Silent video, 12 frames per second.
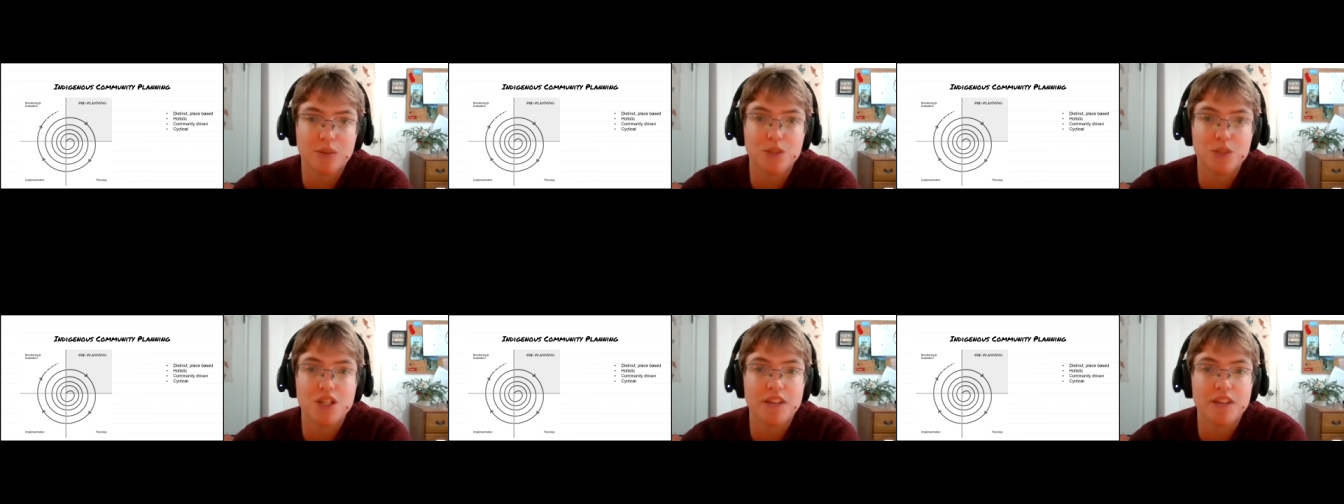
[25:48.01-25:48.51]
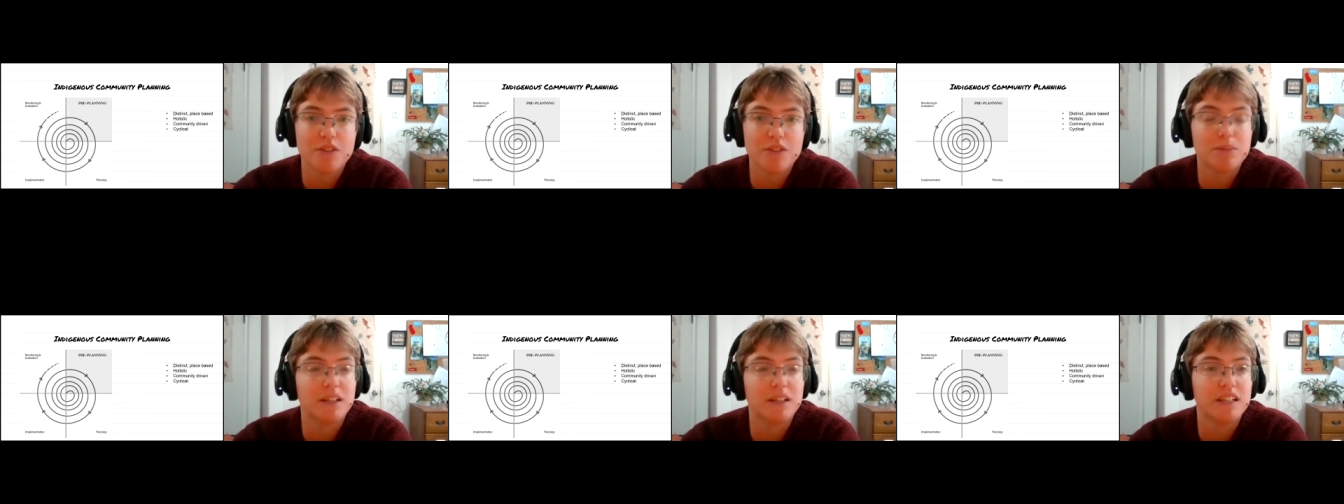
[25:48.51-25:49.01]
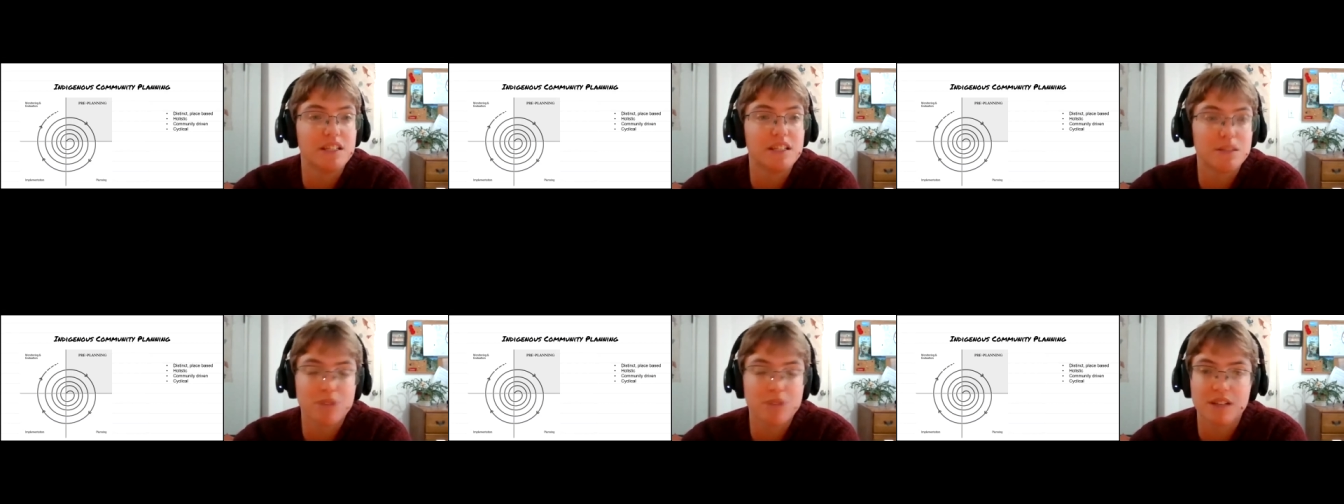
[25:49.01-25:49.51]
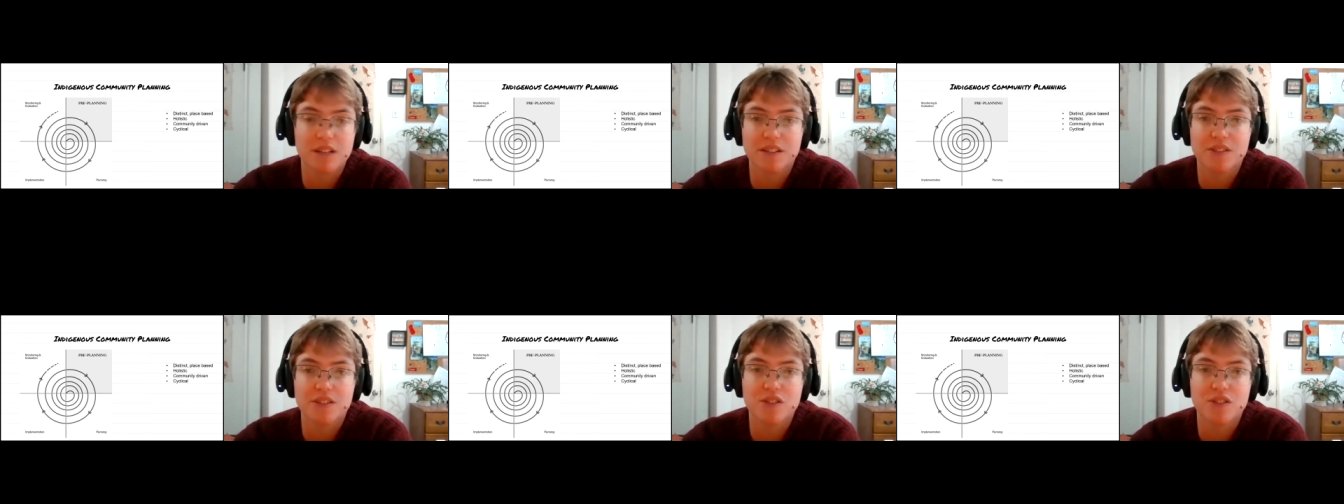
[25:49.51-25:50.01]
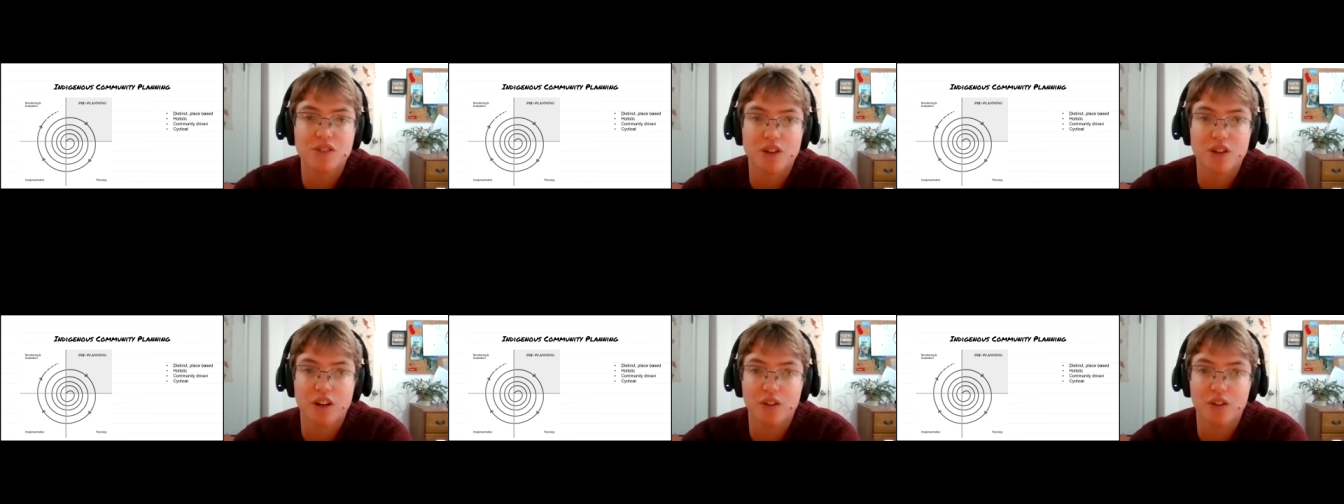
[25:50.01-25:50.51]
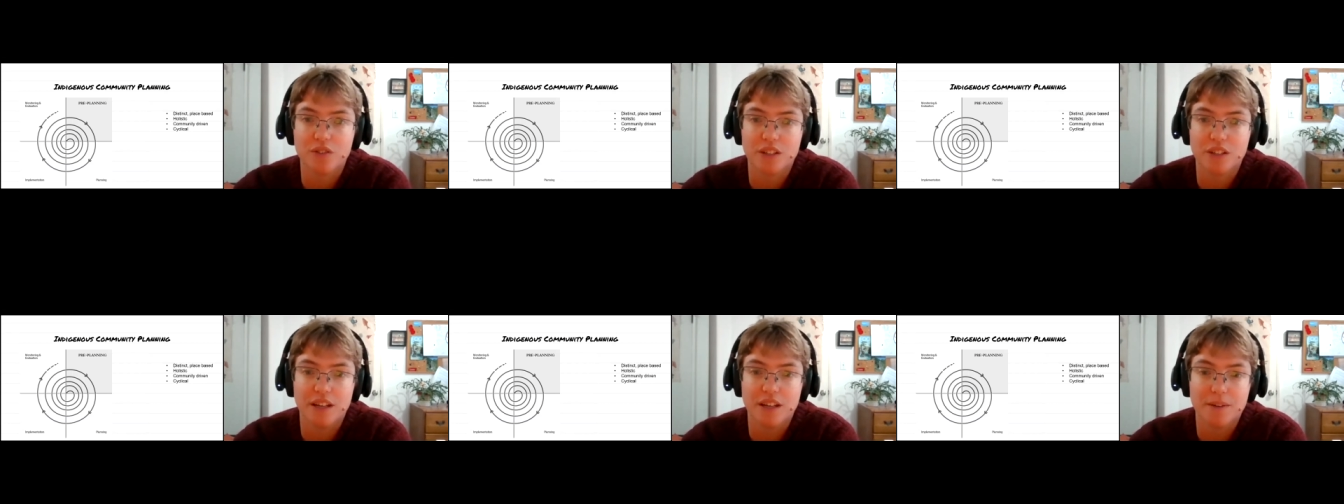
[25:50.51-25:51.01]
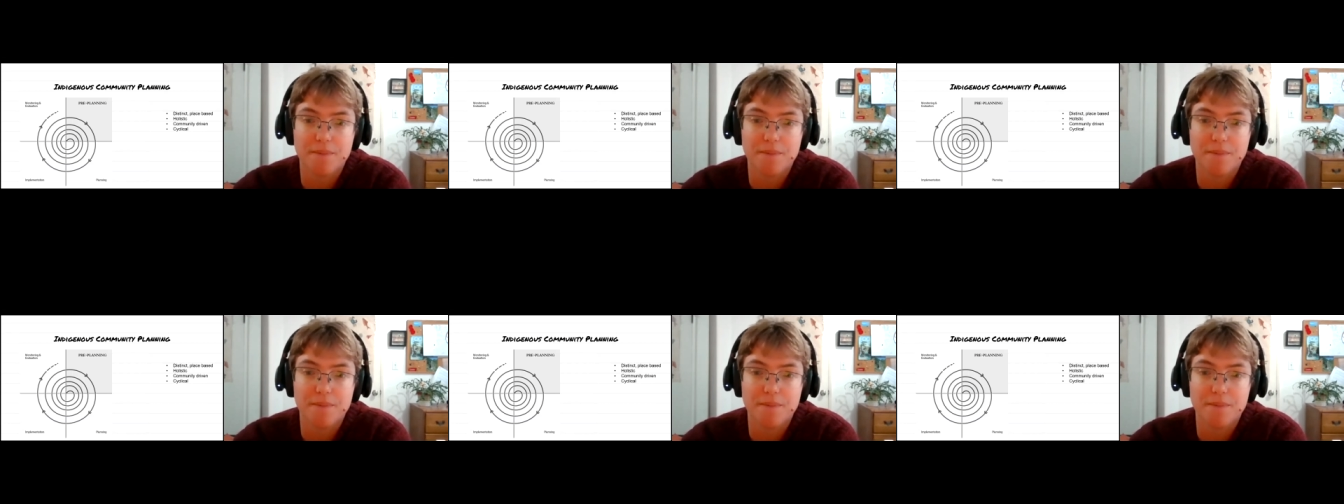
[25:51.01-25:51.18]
which inevitably leads the process to start all over again.